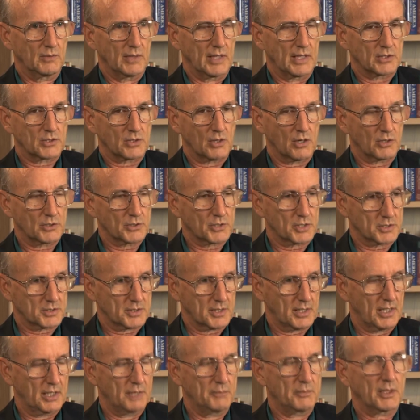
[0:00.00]
as our
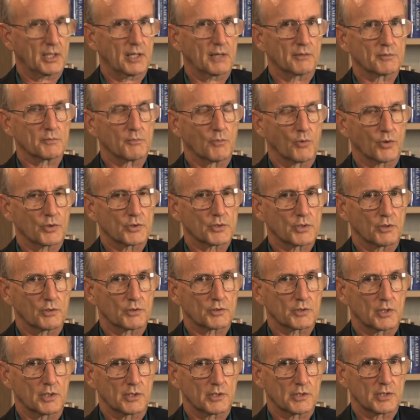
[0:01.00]
society becomes more
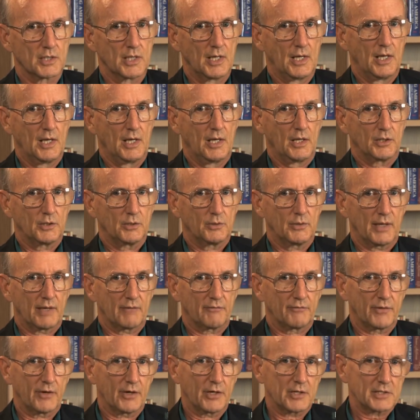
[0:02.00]
socialist. You
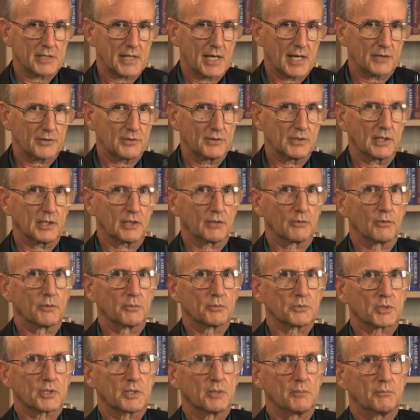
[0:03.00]
have various ethnic
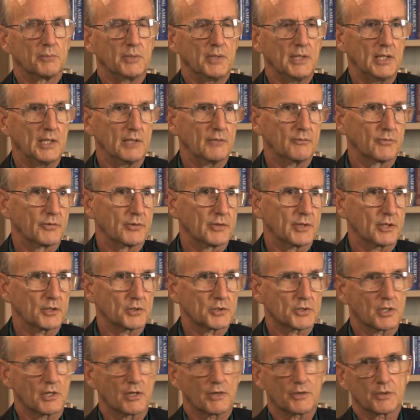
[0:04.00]
groups competing for their
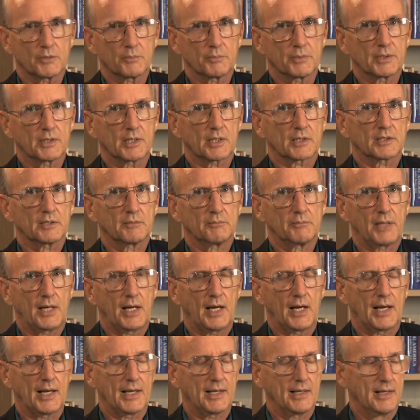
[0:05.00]
share of the productive
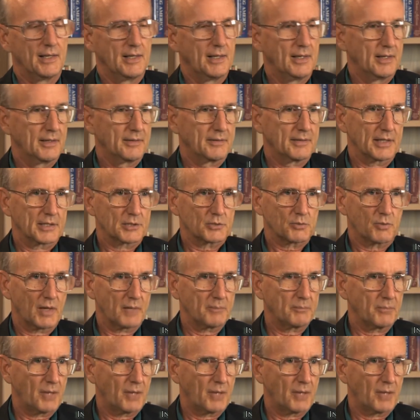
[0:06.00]
pie. That's why